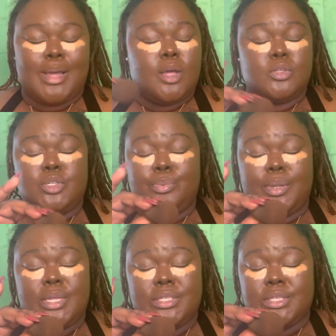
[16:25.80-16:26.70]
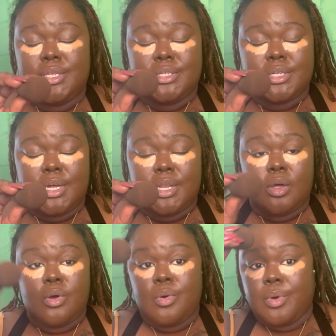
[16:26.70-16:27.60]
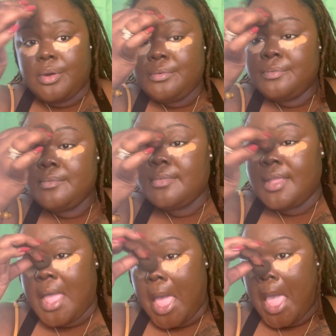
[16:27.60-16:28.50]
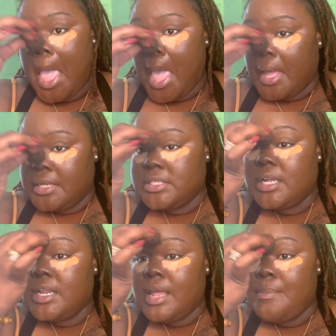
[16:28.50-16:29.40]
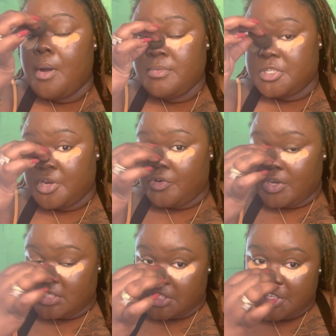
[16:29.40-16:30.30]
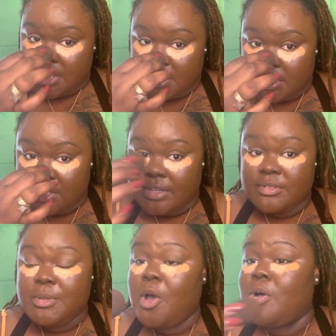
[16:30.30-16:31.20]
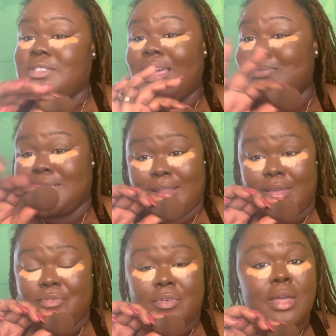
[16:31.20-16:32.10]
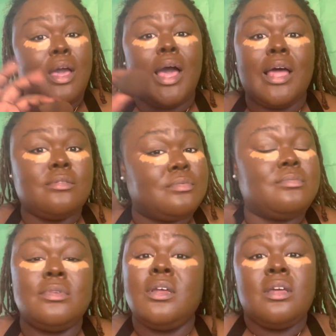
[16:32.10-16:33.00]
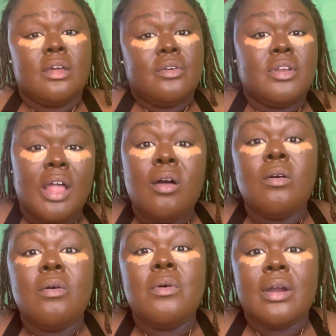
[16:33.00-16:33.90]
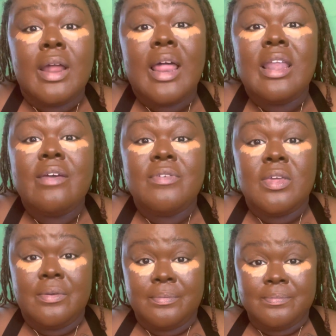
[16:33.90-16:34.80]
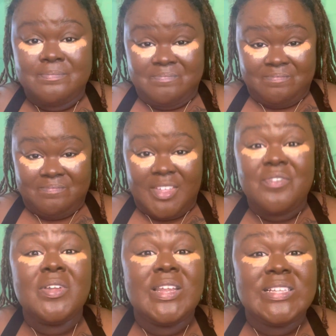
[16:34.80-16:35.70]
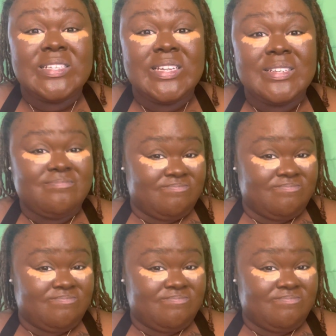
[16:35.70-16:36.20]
go-to place is Longhorn. Because, honey, that Parmesan crusted chicken just gives me all types of life. Longhorn, I love you. If you're listening.